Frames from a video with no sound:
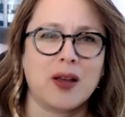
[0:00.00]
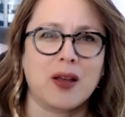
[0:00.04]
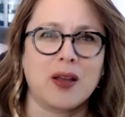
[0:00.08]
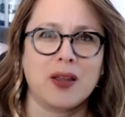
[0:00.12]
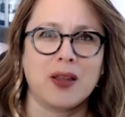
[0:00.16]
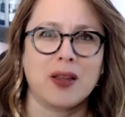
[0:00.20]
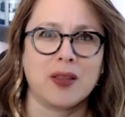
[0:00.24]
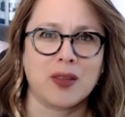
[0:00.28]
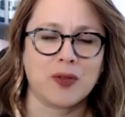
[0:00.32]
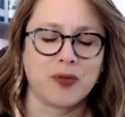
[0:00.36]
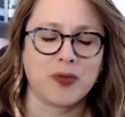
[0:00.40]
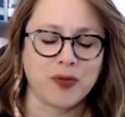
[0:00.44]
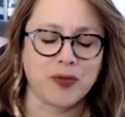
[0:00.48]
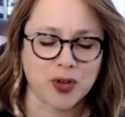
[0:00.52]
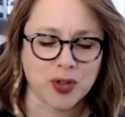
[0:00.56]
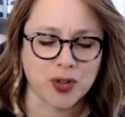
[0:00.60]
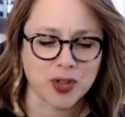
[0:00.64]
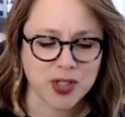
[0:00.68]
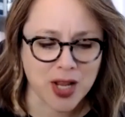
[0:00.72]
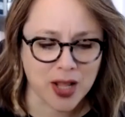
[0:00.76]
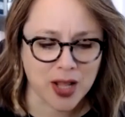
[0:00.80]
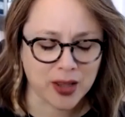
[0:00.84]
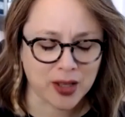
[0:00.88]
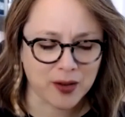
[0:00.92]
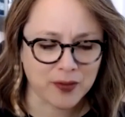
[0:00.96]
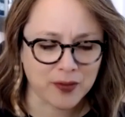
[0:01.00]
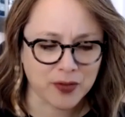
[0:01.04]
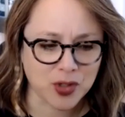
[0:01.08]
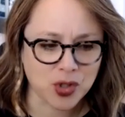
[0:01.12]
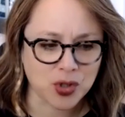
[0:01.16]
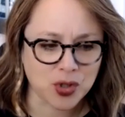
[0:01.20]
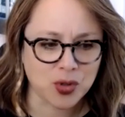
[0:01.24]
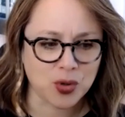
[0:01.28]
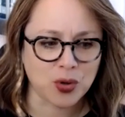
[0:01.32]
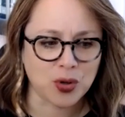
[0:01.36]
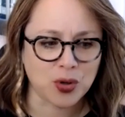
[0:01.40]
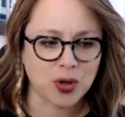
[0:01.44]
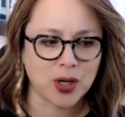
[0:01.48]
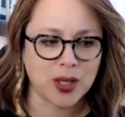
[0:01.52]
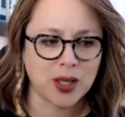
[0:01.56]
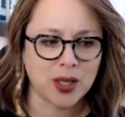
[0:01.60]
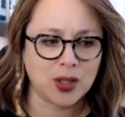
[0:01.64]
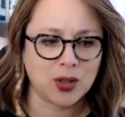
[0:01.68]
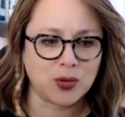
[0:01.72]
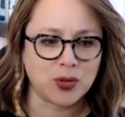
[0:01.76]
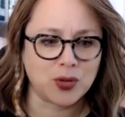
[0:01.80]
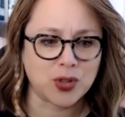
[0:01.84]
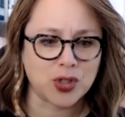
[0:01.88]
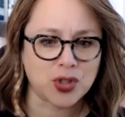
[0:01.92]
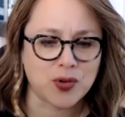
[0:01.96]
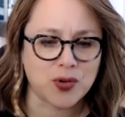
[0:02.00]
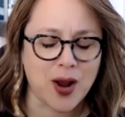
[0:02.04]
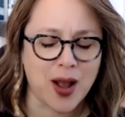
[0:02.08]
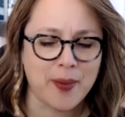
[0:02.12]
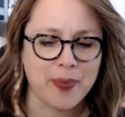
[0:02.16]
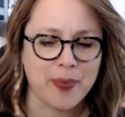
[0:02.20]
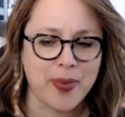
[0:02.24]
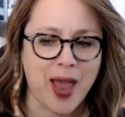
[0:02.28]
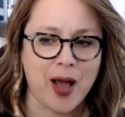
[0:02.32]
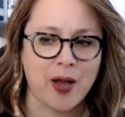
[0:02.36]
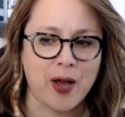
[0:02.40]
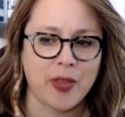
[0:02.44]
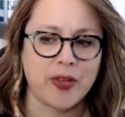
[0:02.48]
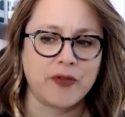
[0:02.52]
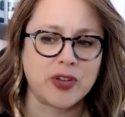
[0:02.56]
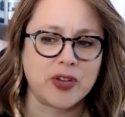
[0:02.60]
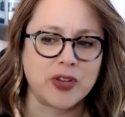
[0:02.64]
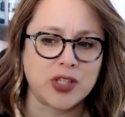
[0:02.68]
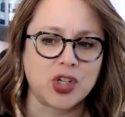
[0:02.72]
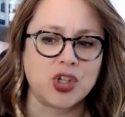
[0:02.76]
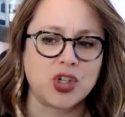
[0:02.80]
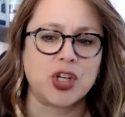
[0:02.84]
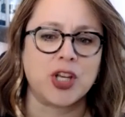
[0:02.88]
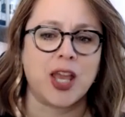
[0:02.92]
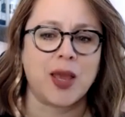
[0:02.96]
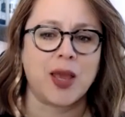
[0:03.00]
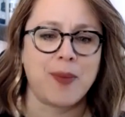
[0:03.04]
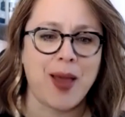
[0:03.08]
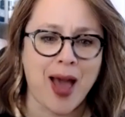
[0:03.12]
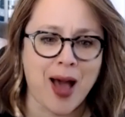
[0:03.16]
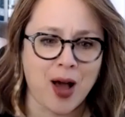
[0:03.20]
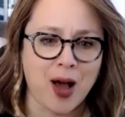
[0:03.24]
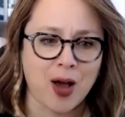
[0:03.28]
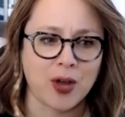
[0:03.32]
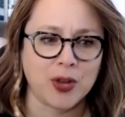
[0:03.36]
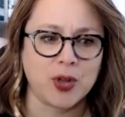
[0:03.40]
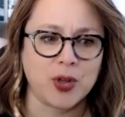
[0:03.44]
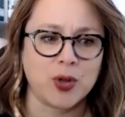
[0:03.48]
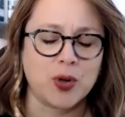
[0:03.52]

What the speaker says: in the first telling of the story, you described how the physician came out,